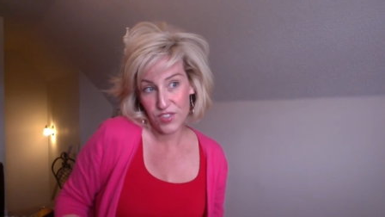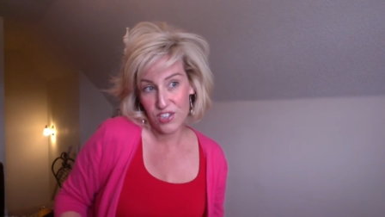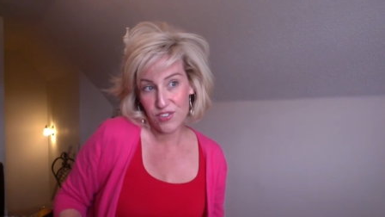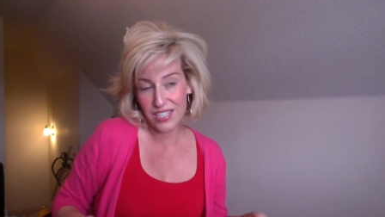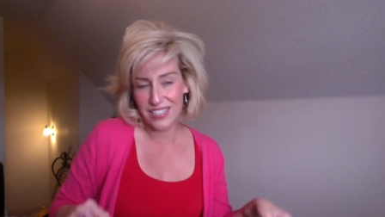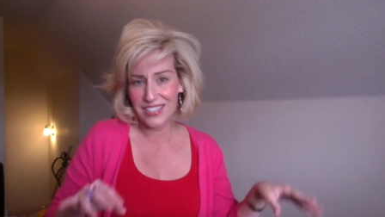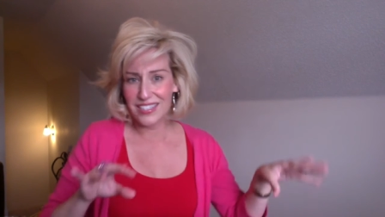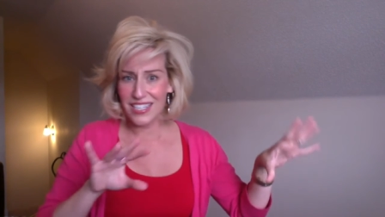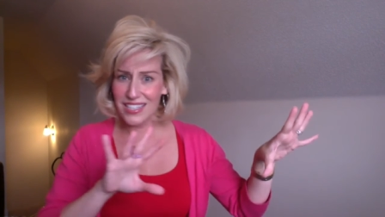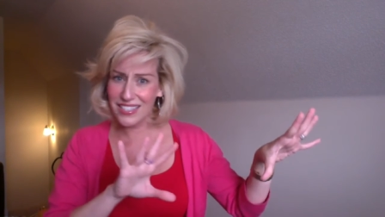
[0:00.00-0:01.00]
you can
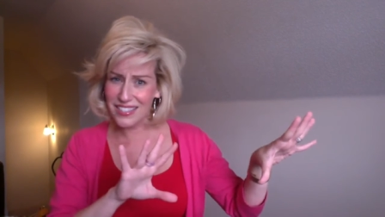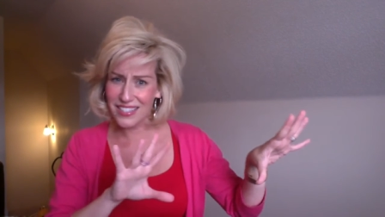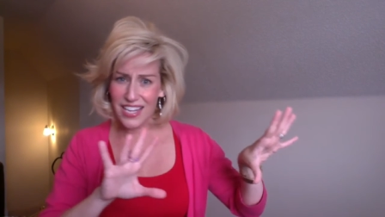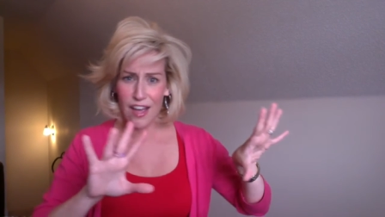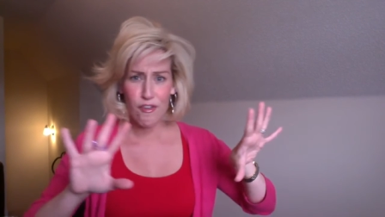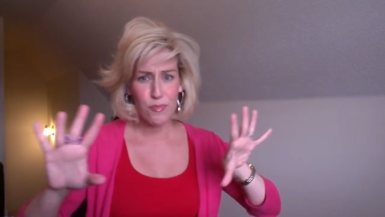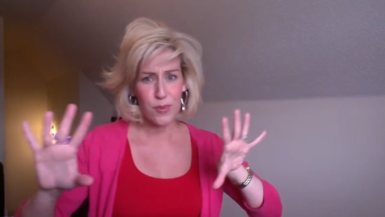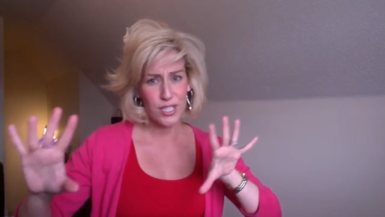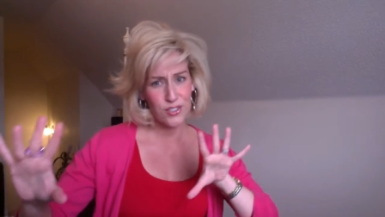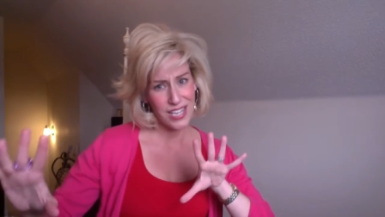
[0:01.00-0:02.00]
see the stuff,
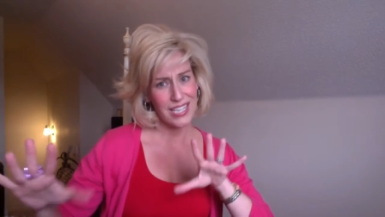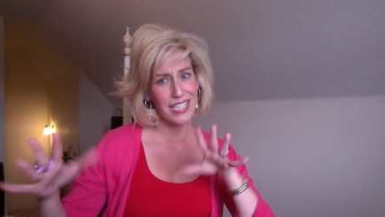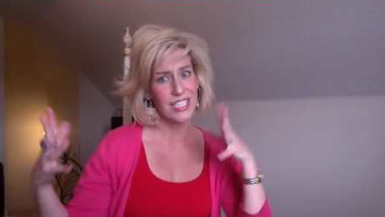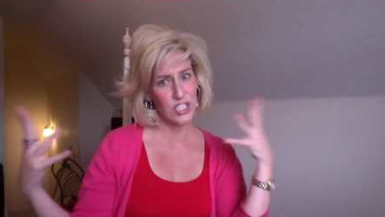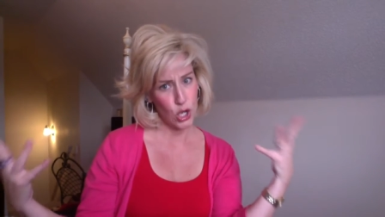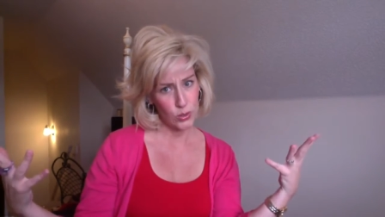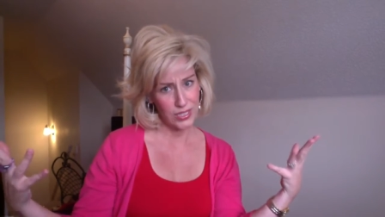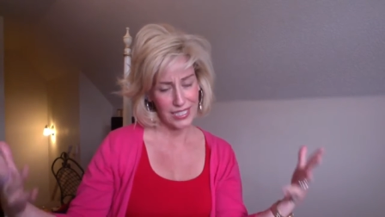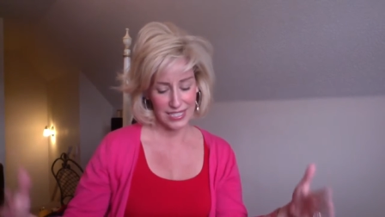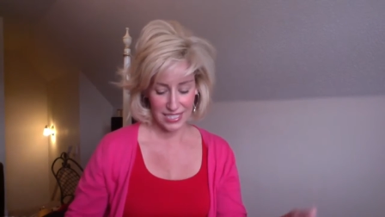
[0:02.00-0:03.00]
but you can't
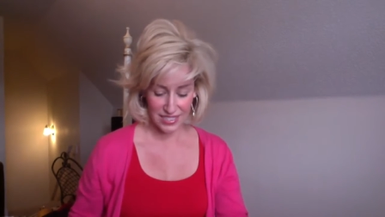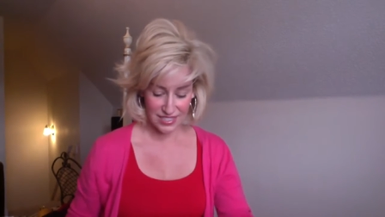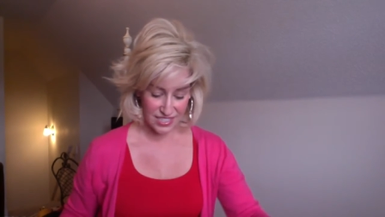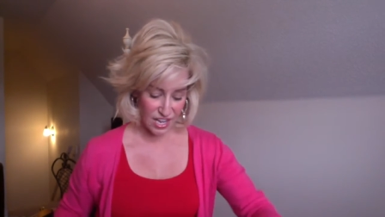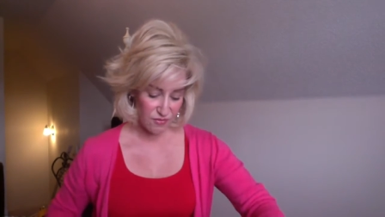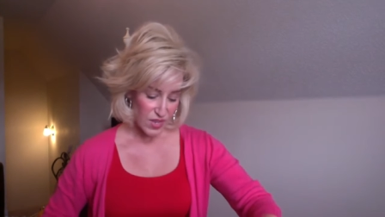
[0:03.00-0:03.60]
totally see the stuff.